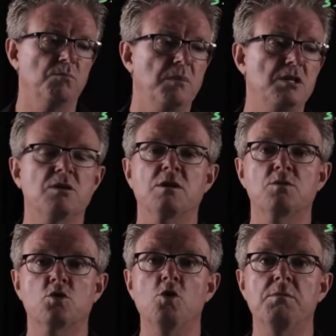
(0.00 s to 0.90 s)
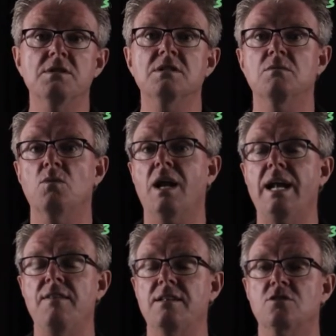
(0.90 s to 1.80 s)
measuring absorbance and
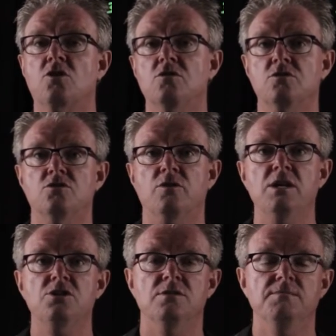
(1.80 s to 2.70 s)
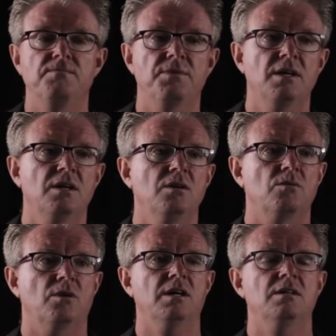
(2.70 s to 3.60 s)
relating that to concentration,
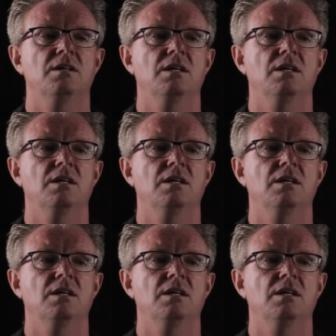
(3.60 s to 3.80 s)
right?